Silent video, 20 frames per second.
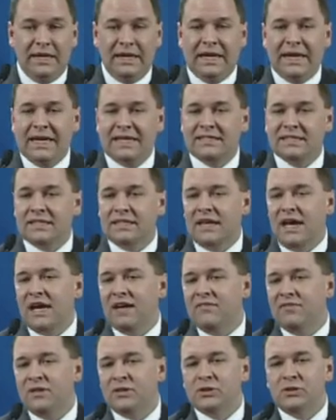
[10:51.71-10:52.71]
It's a
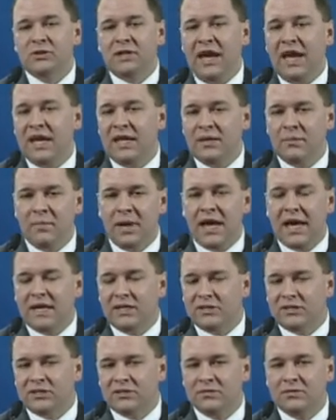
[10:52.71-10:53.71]
life that you can't
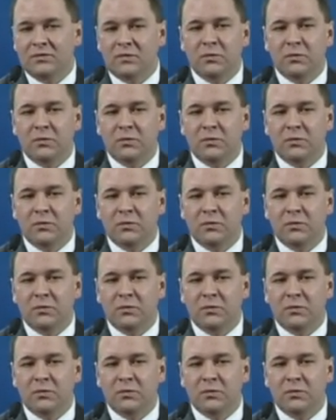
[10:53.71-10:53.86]
imagine.